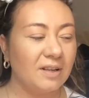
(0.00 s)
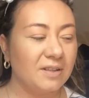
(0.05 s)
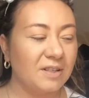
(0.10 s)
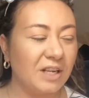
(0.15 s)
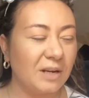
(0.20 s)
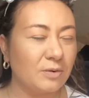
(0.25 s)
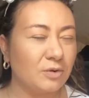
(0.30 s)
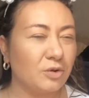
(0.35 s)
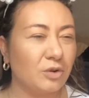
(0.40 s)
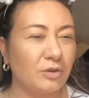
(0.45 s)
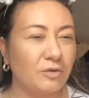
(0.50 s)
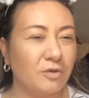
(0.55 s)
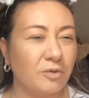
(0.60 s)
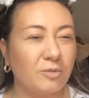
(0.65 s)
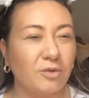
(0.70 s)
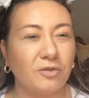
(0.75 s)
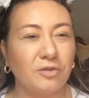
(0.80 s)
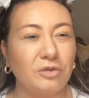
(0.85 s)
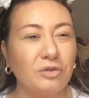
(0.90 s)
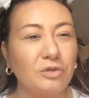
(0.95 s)
today I'm just going for
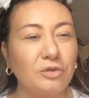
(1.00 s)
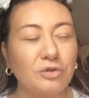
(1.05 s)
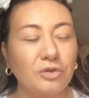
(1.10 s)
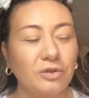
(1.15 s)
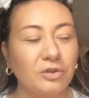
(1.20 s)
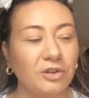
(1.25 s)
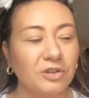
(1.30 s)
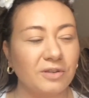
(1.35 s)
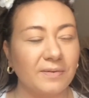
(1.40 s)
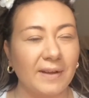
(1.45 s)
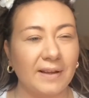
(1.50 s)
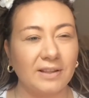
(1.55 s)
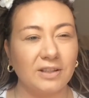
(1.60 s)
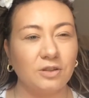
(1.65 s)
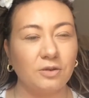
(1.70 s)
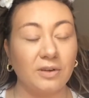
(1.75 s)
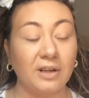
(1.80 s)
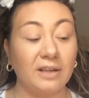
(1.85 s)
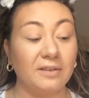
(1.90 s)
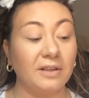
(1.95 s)
more of a neutral look, so I'm not
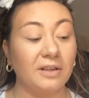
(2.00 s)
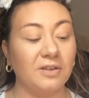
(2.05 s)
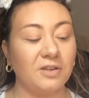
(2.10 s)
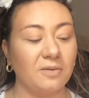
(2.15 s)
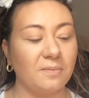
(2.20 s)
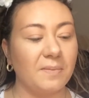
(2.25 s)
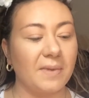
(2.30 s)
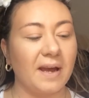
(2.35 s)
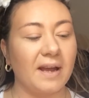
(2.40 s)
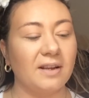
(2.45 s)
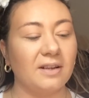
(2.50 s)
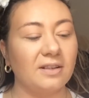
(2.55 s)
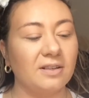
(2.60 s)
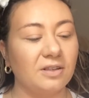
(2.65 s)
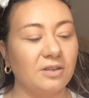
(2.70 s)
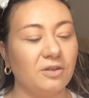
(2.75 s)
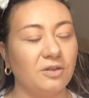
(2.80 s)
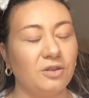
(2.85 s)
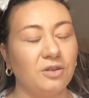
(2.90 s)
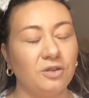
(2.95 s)
doing anything dramatic.
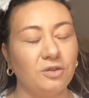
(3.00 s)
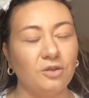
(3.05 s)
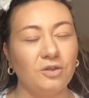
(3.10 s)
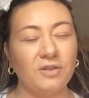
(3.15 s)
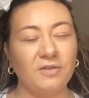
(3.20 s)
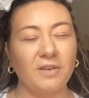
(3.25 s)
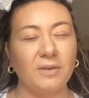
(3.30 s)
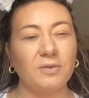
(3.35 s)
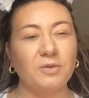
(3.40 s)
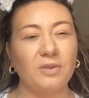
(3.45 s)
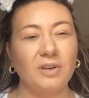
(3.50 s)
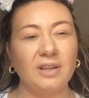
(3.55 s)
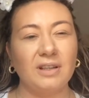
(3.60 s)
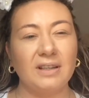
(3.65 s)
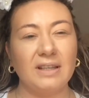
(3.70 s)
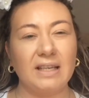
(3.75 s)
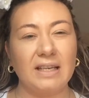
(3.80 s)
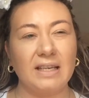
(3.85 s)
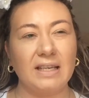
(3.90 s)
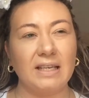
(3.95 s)
So usually if I'm doing
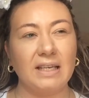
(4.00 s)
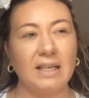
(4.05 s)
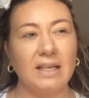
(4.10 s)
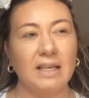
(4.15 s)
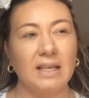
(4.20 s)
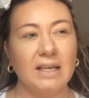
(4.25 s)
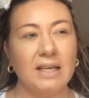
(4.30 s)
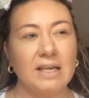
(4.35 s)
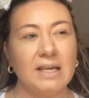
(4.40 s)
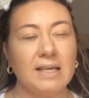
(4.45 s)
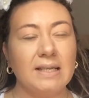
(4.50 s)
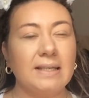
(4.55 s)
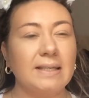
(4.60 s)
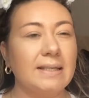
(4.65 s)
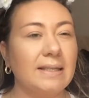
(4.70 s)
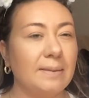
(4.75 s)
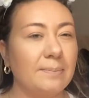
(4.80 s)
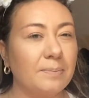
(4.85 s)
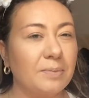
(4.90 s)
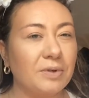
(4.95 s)
anything
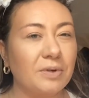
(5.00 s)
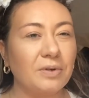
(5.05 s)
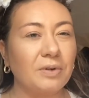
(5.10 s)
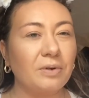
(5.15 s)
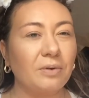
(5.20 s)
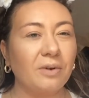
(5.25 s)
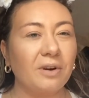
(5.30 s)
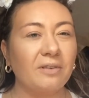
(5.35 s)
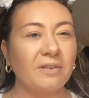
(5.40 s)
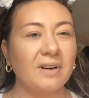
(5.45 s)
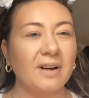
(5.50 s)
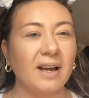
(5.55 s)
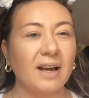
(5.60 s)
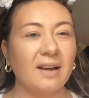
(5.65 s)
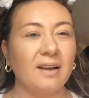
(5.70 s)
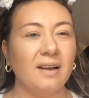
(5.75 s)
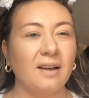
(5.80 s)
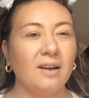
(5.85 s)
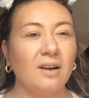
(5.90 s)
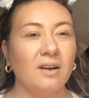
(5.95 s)
simple or whatever
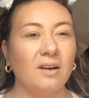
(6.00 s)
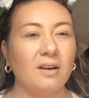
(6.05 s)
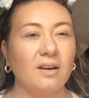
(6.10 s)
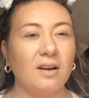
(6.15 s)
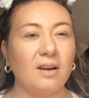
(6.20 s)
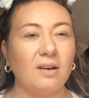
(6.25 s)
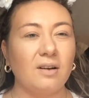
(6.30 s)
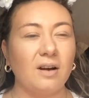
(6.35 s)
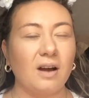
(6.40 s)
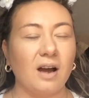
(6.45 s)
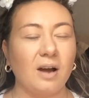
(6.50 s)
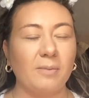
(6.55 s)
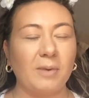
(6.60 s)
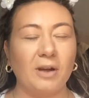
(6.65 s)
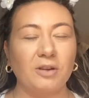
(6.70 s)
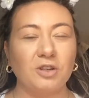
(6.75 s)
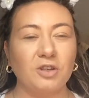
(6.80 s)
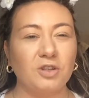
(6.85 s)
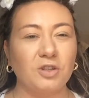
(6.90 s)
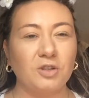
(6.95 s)
not,
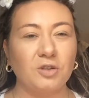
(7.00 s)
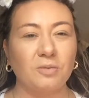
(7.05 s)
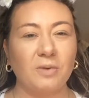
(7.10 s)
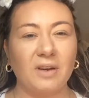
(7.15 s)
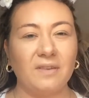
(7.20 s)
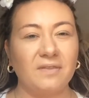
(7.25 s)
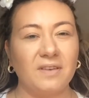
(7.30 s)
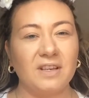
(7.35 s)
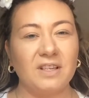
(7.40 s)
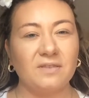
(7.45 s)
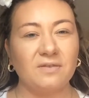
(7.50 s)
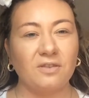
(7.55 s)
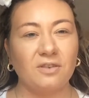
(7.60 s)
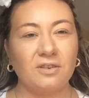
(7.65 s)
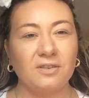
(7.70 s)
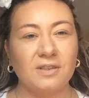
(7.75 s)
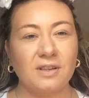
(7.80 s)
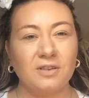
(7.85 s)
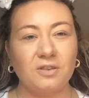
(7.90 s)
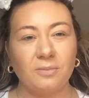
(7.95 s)
I'll just do my face
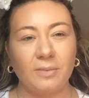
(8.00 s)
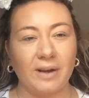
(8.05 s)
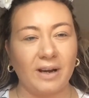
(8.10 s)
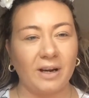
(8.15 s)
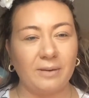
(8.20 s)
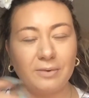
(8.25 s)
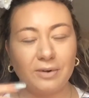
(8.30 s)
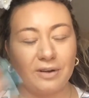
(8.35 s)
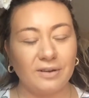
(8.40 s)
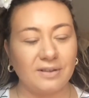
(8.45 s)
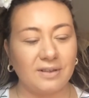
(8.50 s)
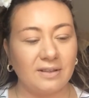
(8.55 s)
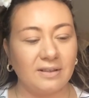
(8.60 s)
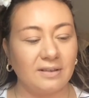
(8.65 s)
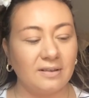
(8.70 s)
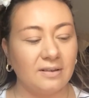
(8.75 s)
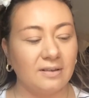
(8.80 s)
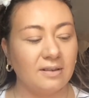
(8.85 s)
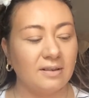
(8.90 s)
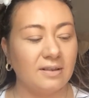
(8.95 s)
first and do my eyebrows and
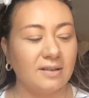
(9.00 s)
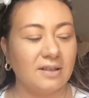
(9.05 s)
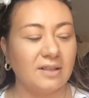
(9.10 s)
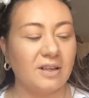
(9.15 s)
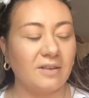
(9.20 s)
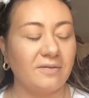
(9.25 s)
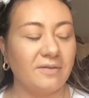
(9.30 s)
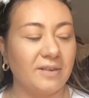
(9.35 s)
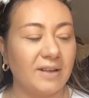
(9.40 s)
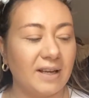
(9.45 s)
stuff